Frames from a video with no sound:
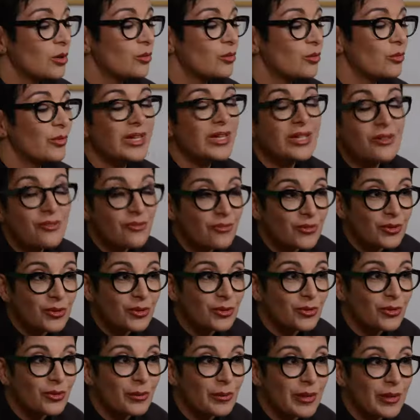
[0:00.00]
Real
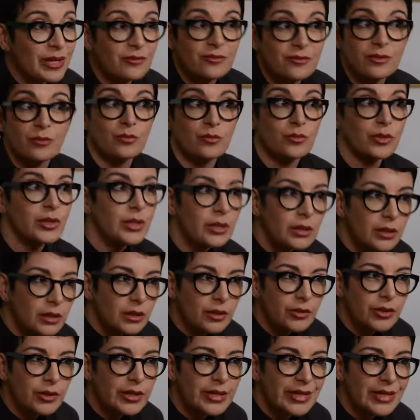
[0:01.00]
food made from real
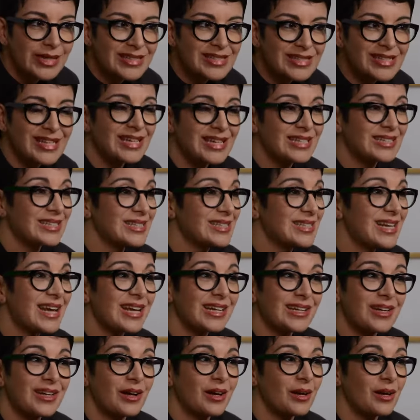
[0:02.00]
ingredients does
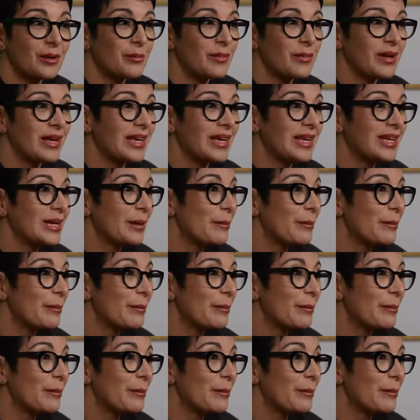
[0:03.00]
not come in